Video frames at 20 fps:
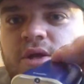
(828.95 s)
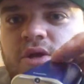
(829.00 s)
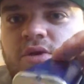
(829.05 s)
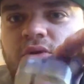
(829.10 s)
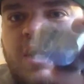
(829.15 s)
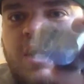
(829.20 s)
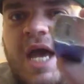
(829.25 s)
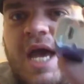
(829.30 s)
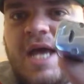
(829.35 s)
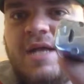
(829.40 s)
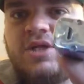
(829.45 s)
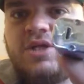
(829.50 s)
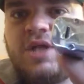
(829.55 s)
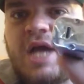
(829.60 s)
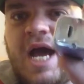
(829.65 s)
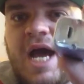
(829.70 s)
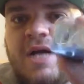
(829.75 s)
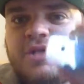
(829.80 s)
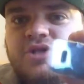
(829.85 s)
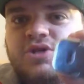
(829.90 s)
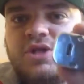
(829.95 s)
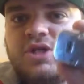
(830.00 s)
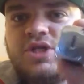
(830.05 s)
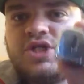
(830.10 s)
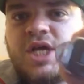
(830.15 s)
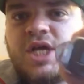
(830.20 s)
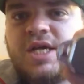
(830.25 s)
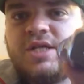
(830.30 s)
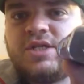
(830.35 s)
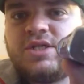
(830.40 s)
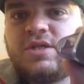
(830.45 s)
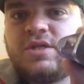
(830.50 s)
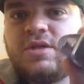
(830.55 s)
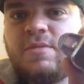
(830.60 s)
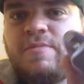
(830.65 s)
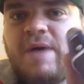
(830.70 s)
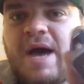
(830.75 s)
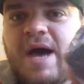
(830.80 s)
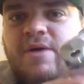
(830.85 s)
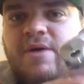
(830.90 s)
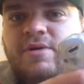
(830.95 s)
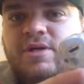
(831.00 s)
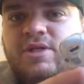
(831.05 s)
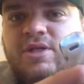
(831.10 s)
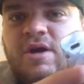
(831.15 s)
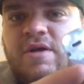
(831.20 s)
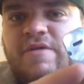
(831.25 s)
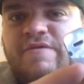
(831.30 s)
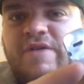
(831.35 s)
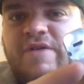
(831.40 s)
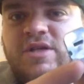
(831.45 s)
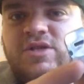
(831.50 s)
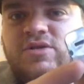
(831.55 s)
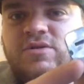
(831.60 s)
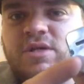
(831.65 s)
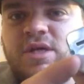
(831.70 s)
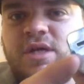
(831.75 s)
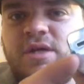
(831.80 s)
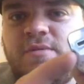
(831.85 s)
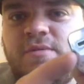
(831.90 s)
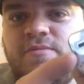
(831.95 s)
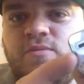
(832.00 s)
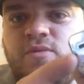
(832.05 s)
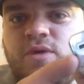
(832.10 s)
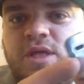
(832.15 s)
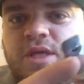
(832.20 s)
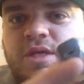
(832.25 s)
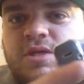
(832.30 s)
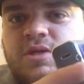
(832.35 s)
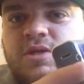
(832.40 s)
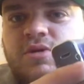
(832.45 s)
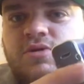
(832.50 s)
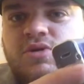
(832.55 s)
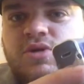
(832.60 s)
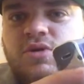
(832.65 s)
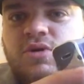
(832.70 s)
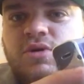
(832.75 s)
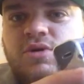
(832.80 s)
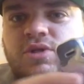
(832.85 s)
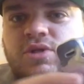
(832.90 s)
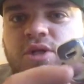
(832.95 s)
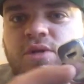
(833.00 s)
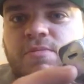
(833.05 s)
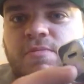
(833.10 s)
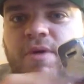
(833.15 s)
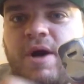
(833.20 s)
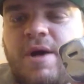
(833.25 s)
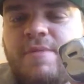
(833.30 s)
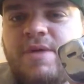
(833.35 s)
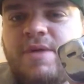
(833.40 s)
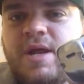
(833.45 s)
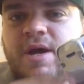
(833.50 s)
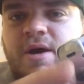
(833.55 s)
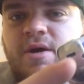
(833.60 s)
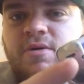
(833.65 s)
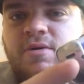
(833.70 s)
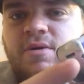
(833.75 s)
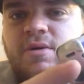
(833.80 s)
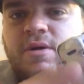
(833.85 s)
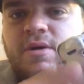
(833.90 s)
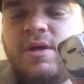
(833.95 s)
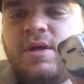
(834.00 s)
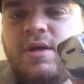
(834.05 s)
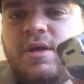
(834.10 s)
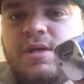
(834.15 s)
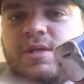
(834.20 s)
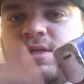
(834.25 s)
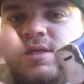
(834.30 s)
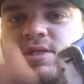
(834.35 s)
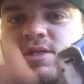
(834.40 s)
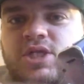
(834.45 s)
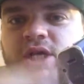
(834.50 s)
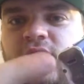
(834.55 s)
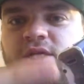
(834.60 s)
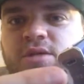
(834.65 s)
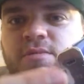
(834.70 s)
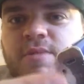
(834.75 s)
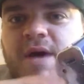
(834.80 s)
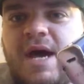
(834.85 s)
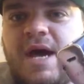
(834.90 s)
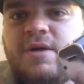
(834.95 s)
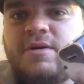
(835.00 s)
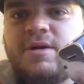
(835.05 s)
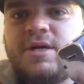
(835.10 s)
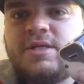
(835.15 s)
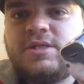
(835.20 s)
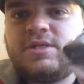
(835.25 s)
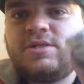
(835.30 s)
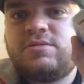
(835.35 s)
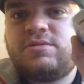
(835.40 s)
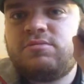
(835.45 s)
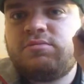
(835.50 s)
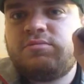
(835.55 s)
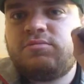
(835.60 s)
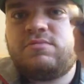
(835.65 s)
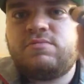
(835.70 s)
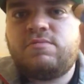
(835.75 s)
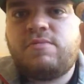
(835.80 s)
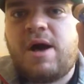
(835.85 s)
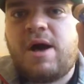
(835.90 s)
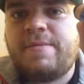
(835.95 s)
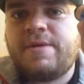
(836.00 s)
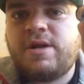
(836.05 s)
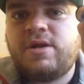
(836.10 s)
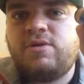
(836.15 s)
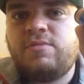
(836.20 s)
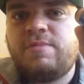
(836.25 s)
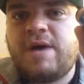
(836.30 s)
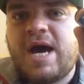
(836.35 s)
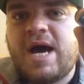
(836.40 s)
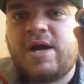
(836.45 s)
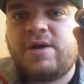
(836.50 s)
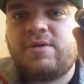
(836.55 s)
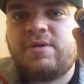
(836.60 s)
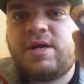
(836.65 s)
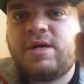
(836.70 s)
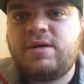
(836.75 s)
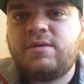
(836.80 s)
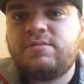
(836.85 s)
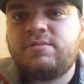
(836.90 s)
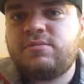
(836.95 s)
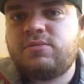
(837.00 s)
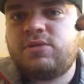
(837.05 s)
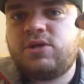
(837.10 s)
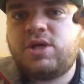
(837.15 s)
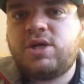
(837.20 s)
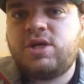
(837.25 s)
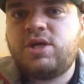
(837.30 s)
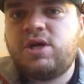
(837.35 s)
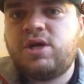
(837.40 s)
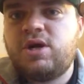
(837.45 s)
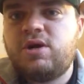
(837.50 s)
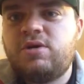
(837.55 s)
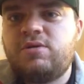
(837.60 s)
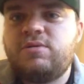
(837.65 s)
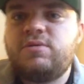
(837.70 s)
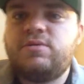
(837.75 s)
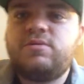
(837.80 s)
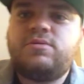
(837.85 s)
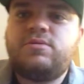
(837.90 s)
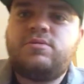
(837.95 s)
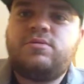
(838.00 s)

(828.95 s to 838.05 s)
you can actually change the batteries on eventually with these 2 screws. You can pop that out, change the batteries, pop in a new battery, you're good to go.